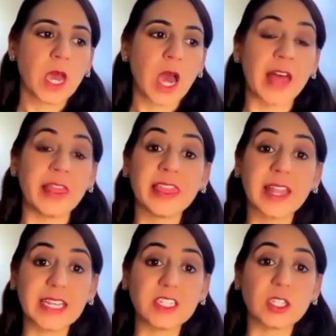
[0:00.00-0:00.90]
and
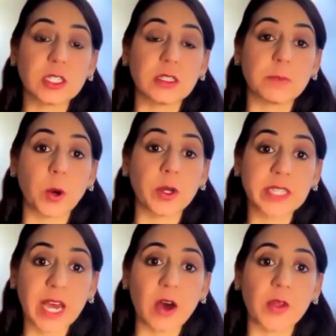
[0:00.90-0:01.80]
let's just point
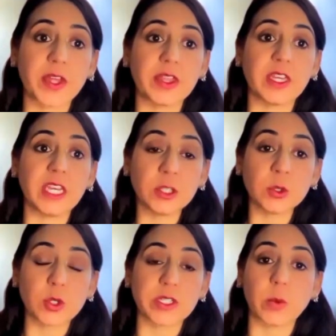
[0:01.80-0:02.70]
out that the
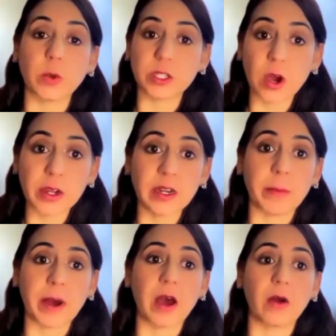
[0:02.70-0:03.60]
industries that we're talking
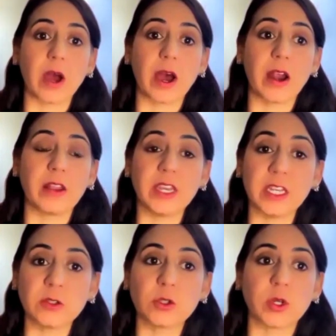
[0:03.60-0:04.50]
about are the
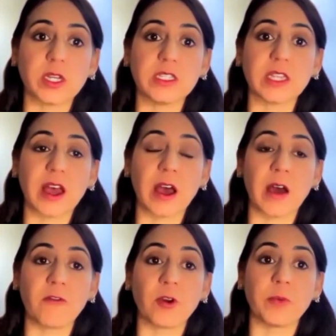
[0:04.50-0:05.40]
industries
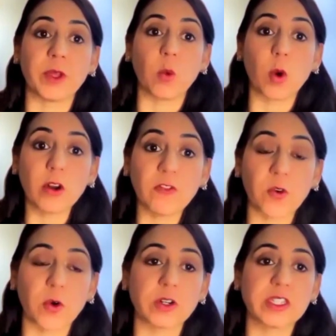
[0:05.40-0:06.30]
uh, from the
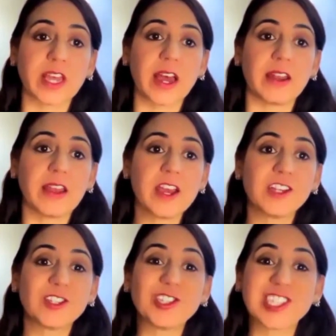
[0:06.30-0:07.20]
workforce that
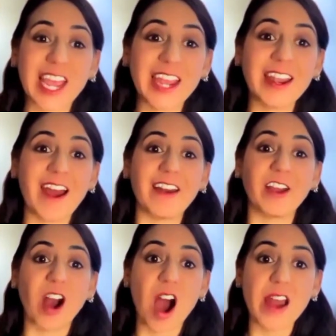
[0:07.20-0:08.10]
sustain our
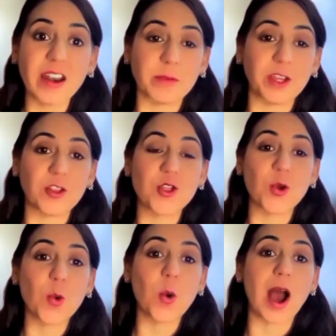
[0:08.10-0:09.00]
economy
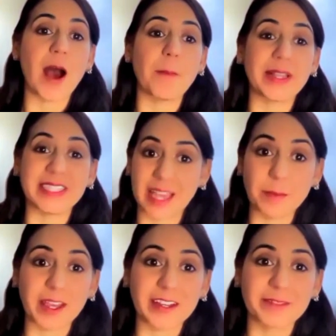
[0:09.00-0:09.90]
through a
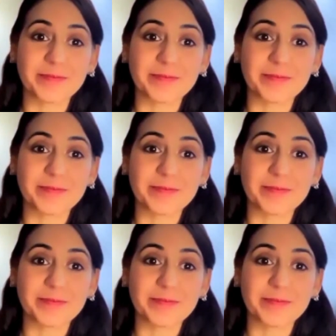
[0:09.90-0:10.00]
pandemic.